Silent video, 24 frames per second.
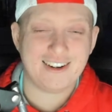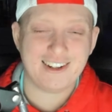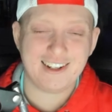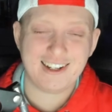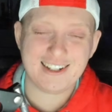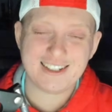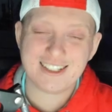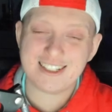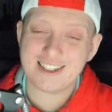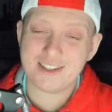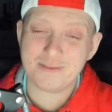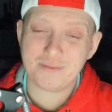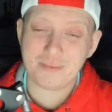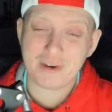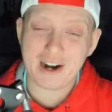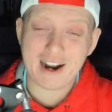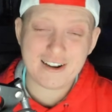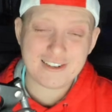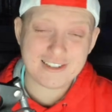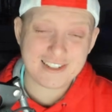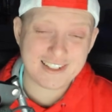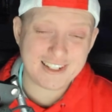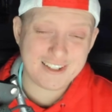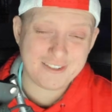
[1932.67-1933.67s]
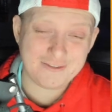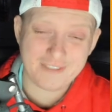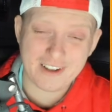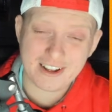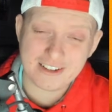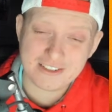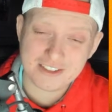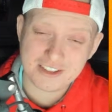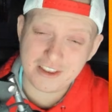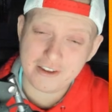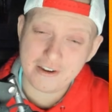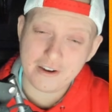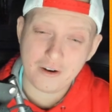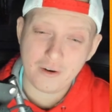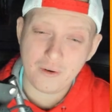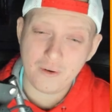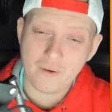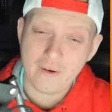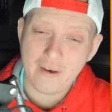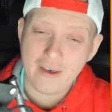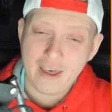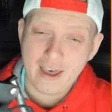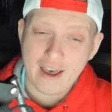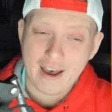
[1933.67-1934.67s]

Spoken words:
Against the Browns defense, though,